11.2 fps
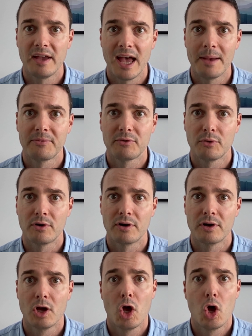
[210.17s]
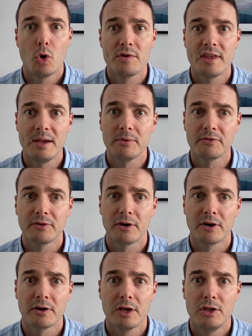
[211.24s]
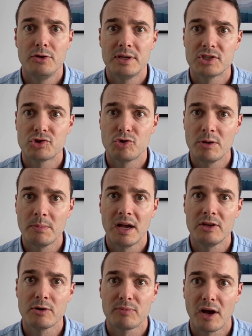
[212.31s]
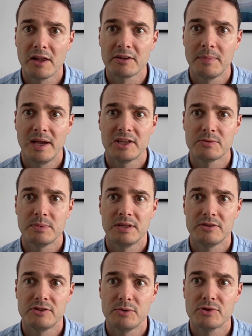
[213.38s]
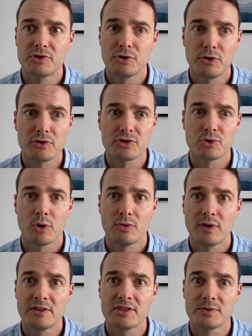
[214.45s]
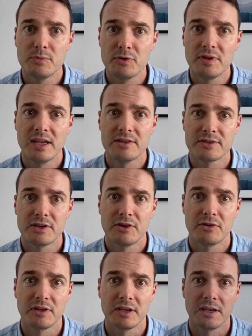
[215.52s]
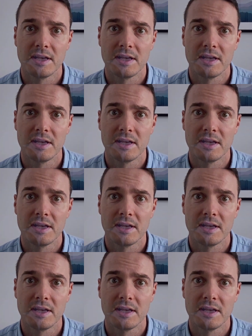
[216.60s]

App Store. With AbleStar, you can streamline your product management to ensure your store runs smoothly and securely.